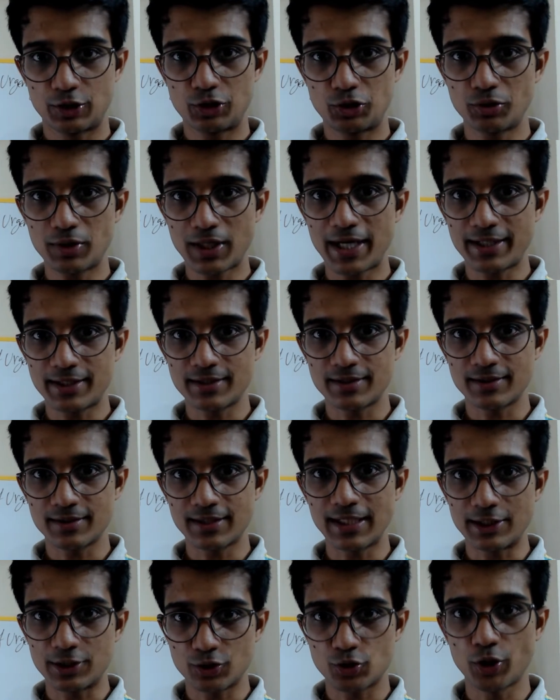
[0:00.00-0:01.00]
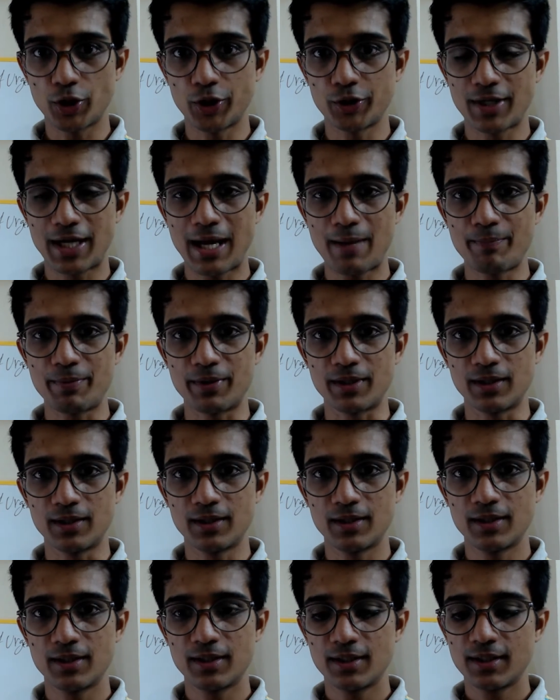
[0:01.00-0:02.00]
Tonight that is going to happen.
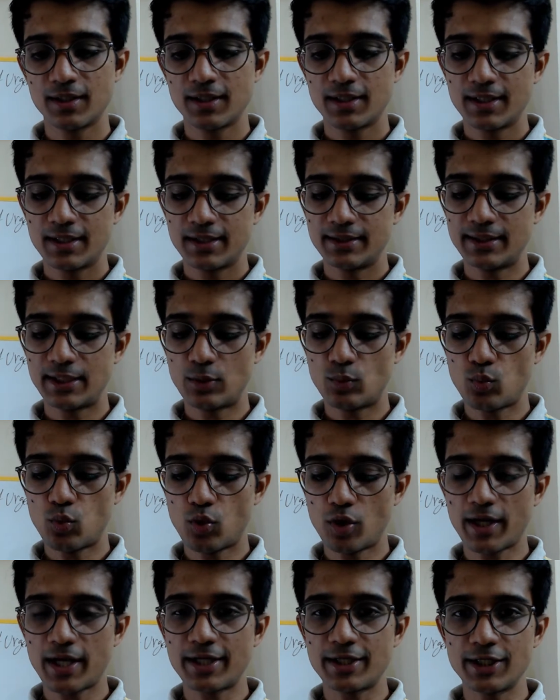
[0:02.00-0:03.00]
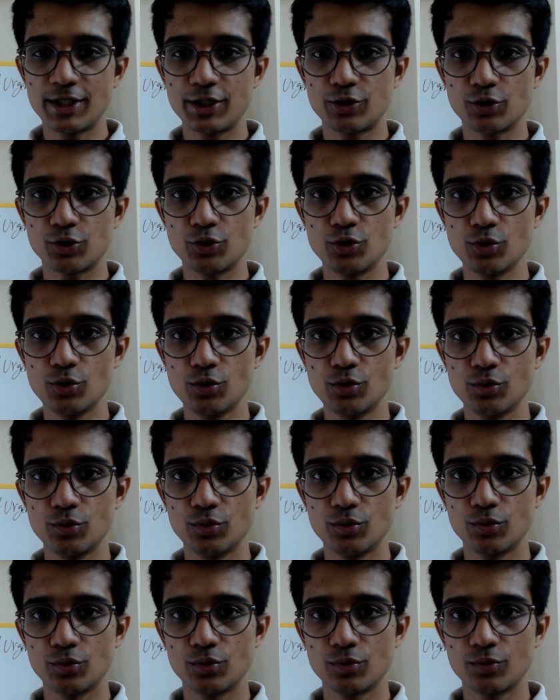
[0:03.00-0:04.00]
Then what I need to
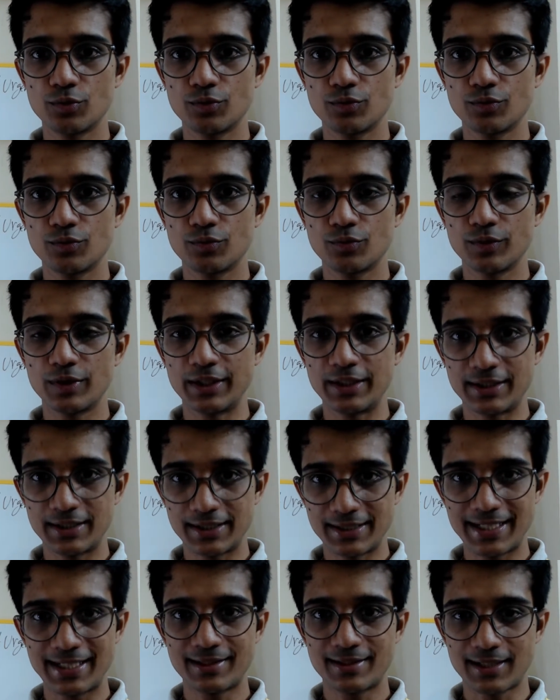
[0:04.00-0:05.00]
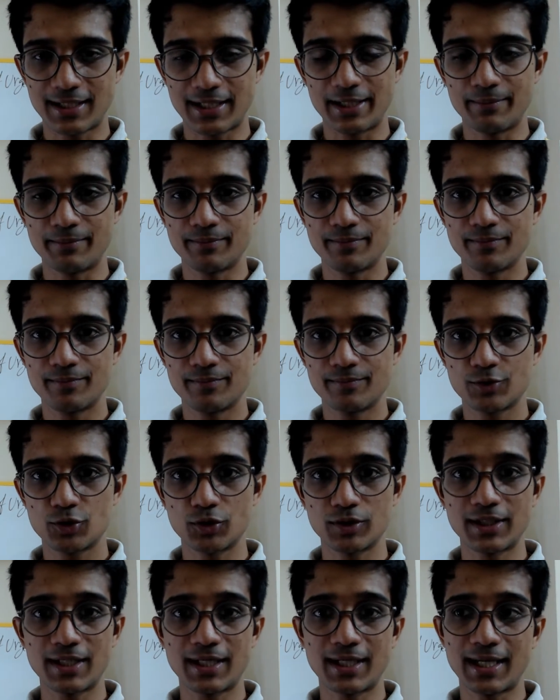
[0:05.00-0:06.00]
do in the daytime
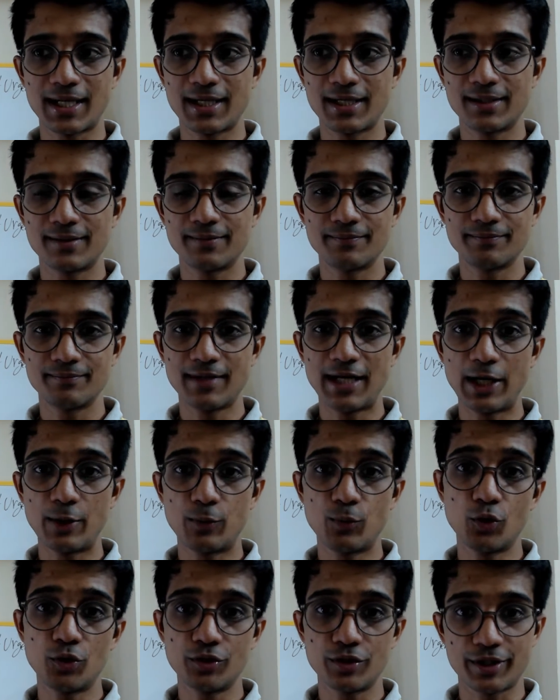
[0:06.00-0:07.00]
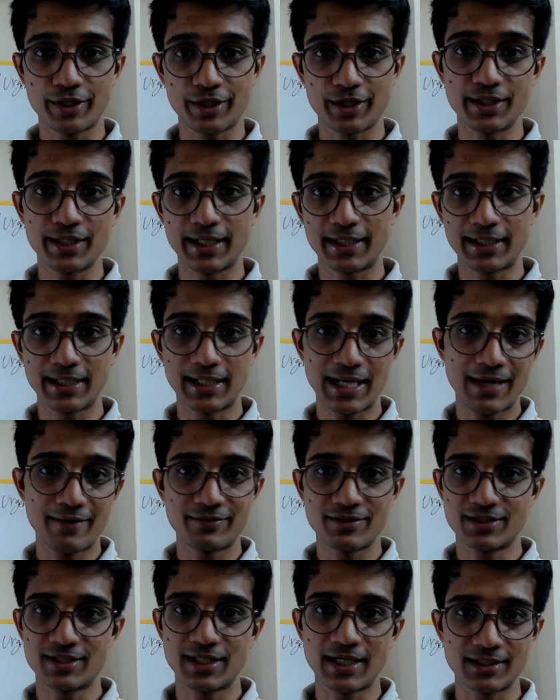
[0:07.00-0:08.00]
so that I won't regret, I'll
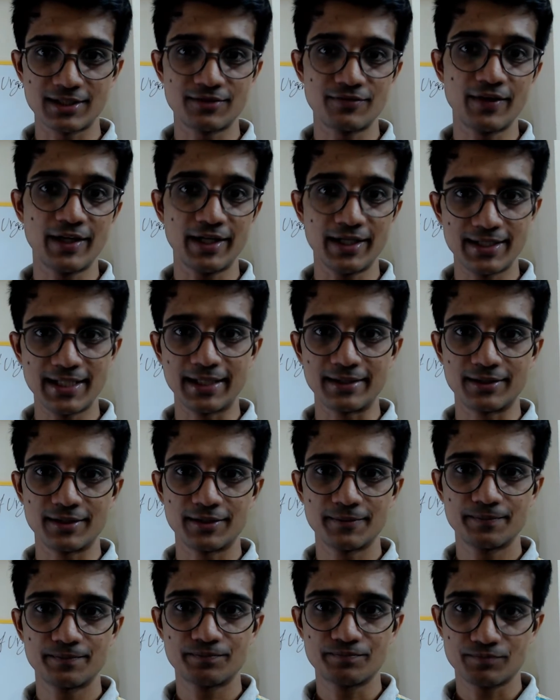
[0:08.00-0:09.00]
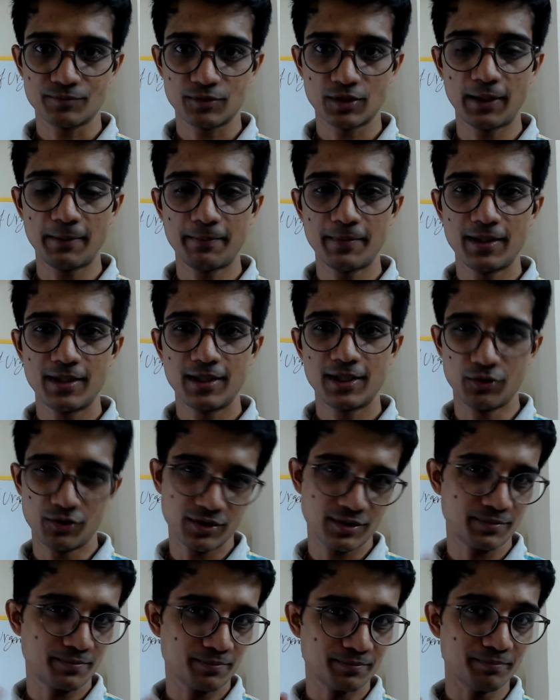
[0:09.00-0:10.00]
have a satisfied death. Okay. Now
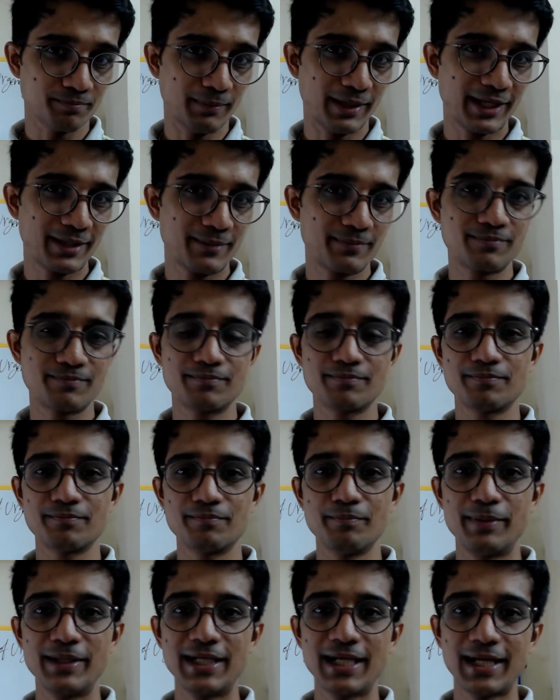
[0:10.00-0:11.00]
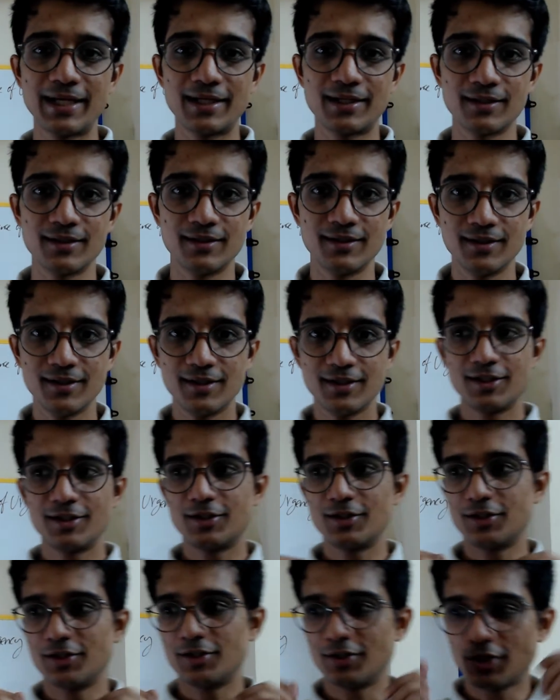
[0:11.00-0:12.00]
this might be like
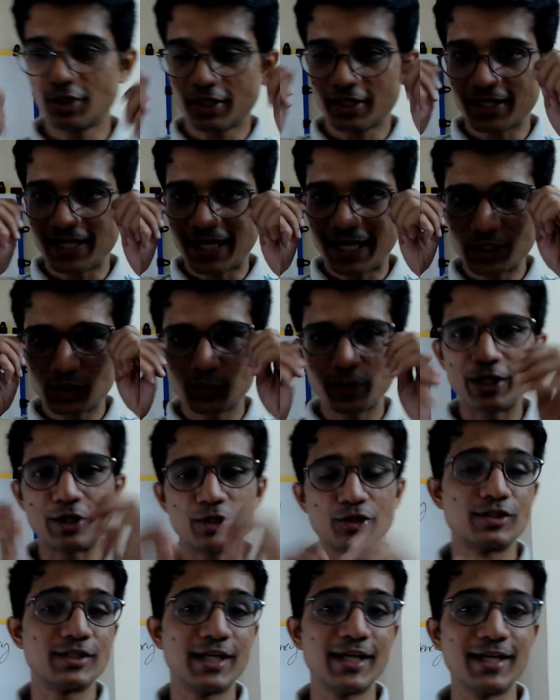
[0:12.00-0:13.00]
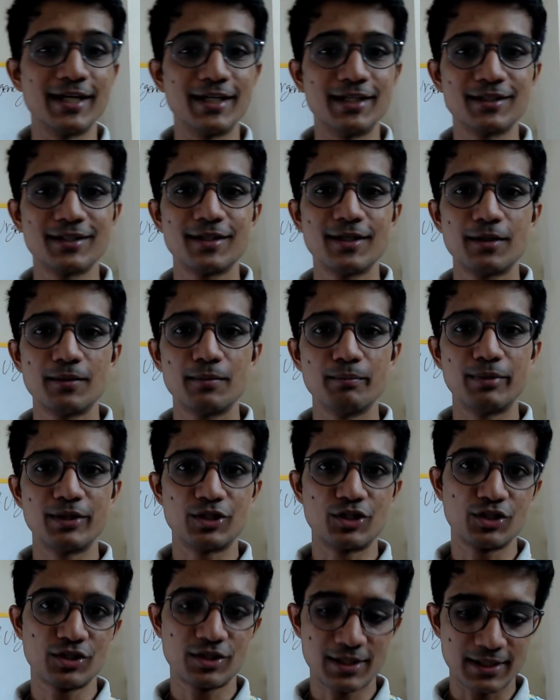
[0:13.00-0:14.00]
not a nice way to say it,
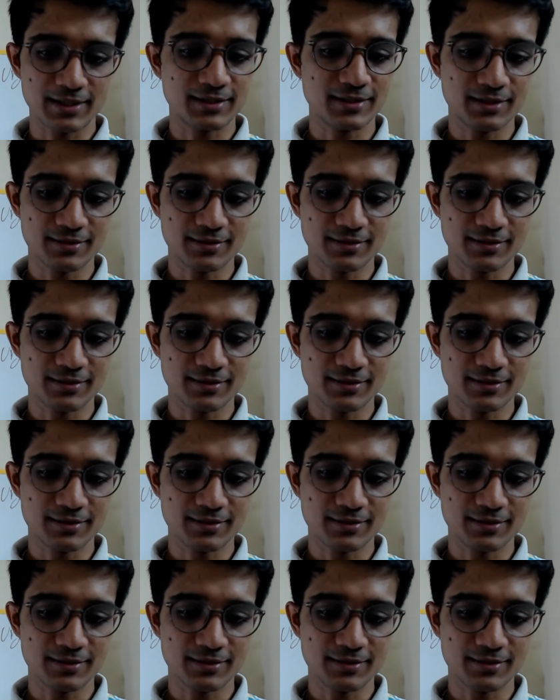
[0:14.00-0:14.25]
but just